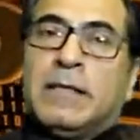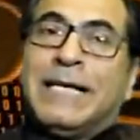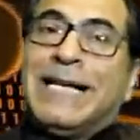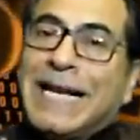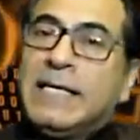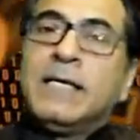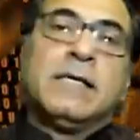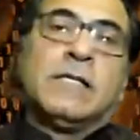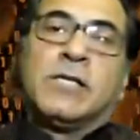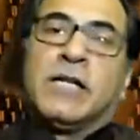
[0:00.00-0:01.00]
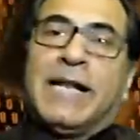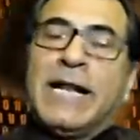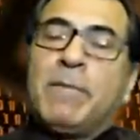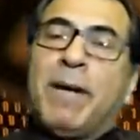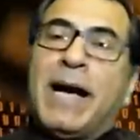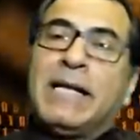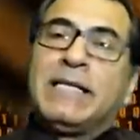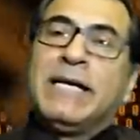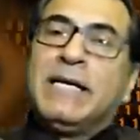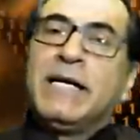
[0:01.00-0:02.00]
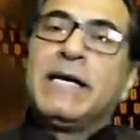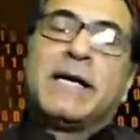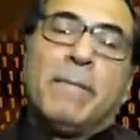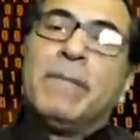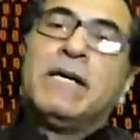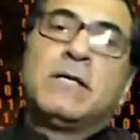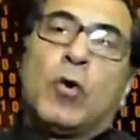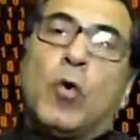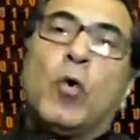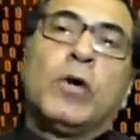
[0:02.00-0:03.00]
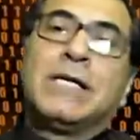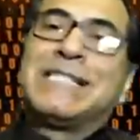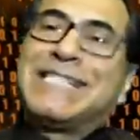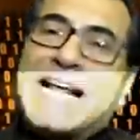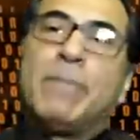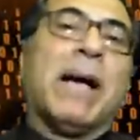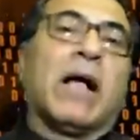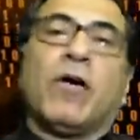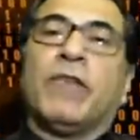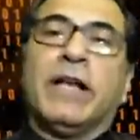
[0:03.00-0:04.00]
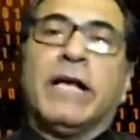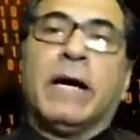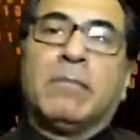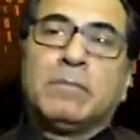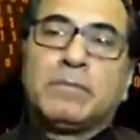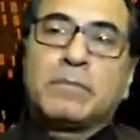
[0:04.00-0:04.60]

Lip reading: The lenders, led by the Indian government-owned State Bank of India,